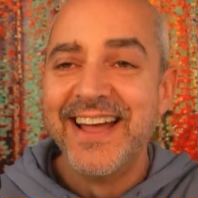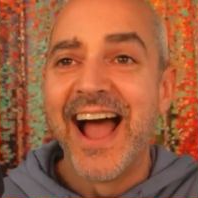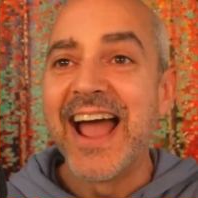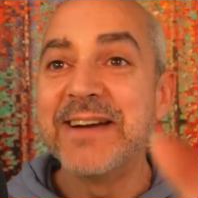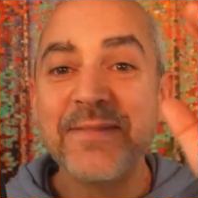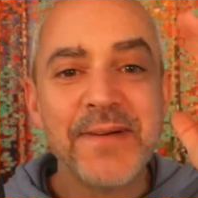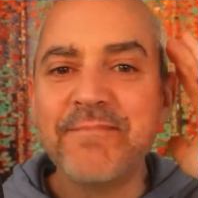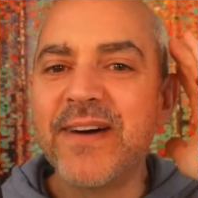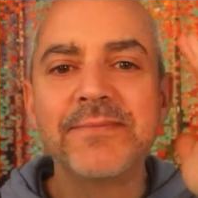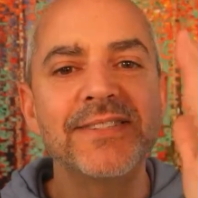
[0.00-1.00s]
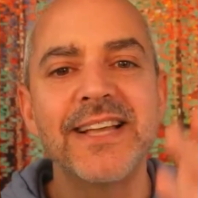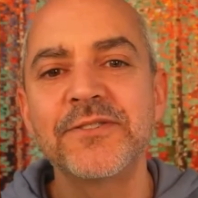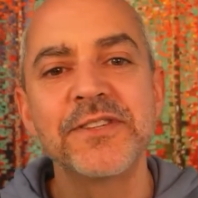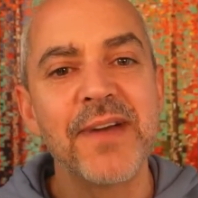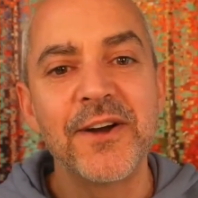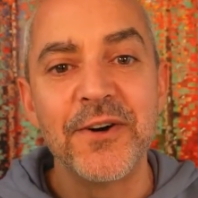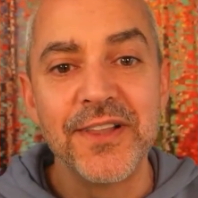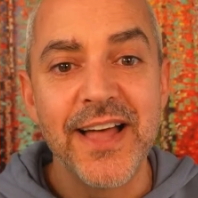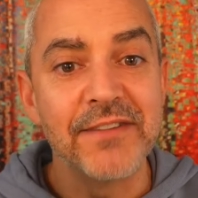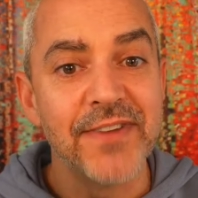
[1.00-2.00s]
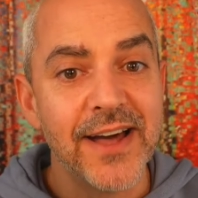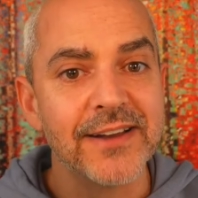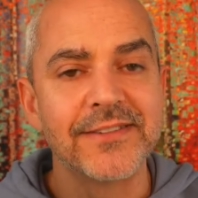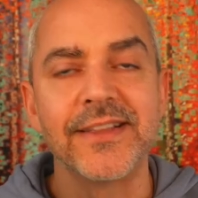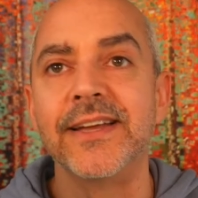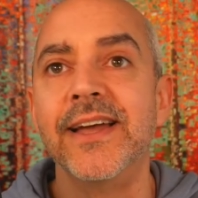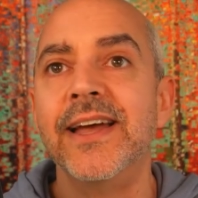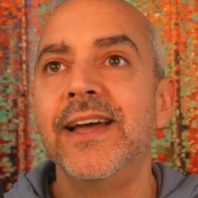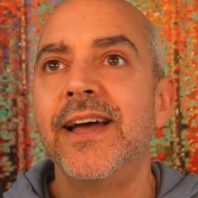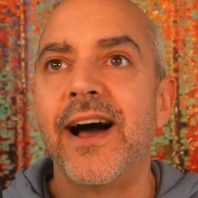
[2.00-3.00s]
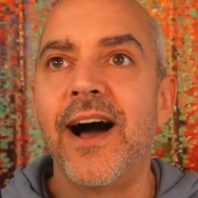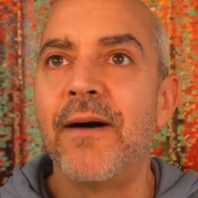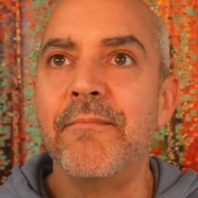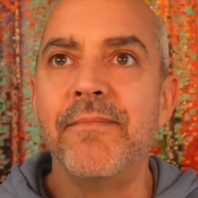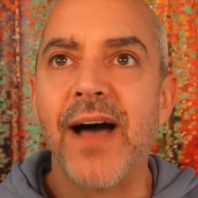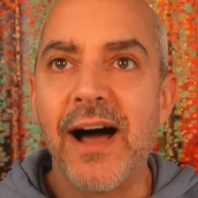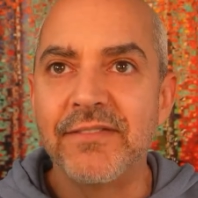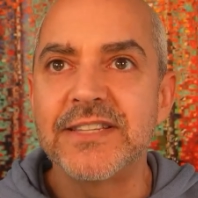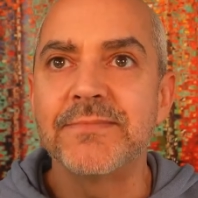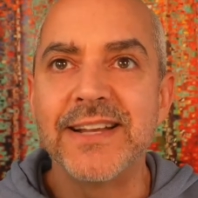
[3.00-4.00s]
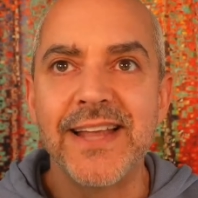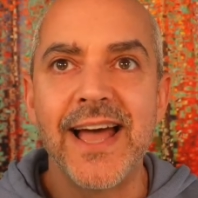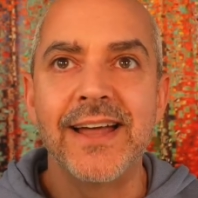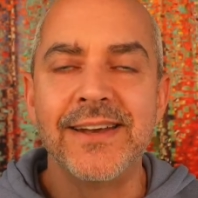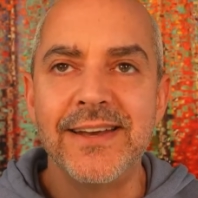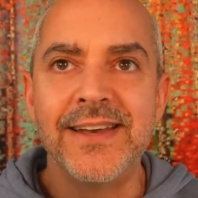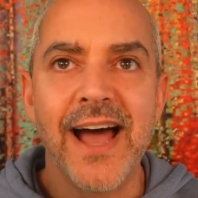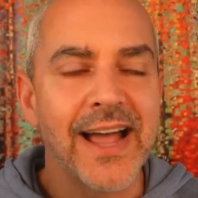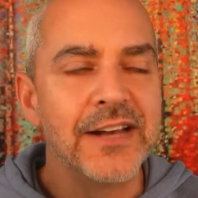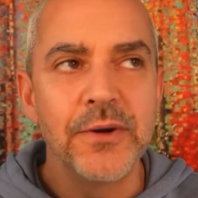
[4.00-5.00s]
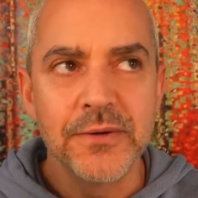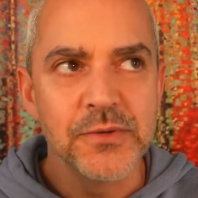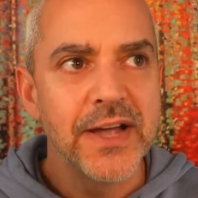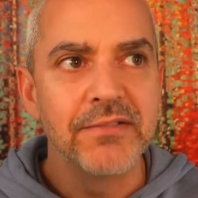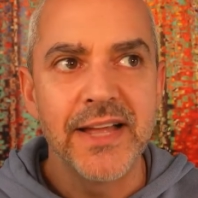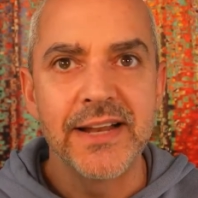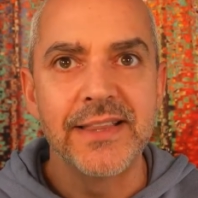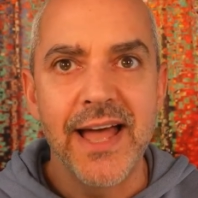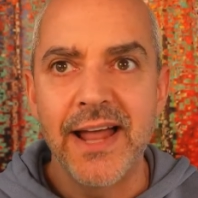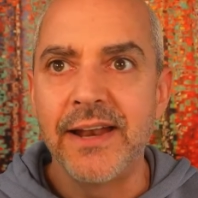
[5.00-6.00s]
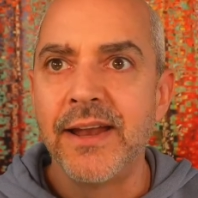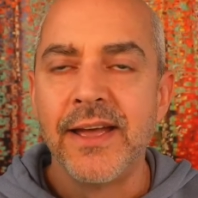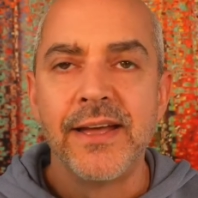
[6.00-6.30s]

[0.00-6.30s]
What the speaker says: I've been obsessed with this my whole life, honestly. Obviously my dad died. I knew it was weight related then.